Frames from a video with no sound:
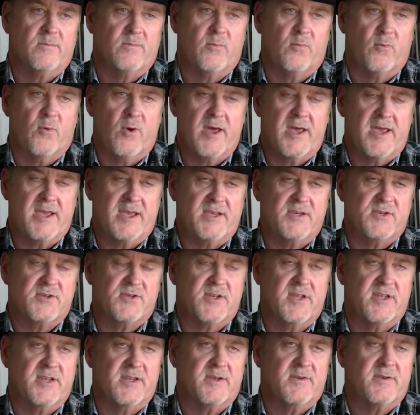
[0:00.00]

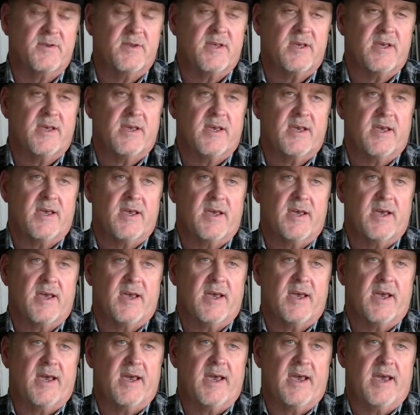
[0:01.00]
raised,
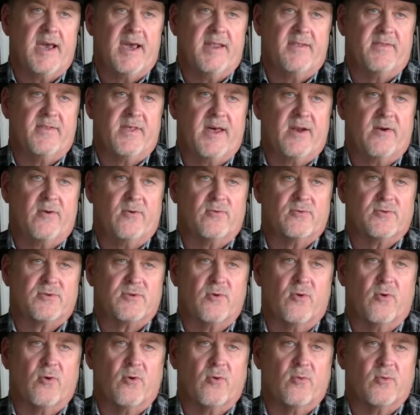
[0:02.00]
and that old
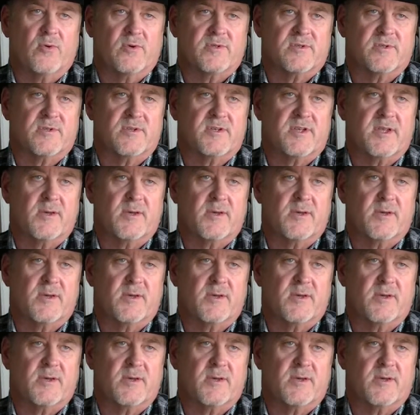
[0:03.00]
store was the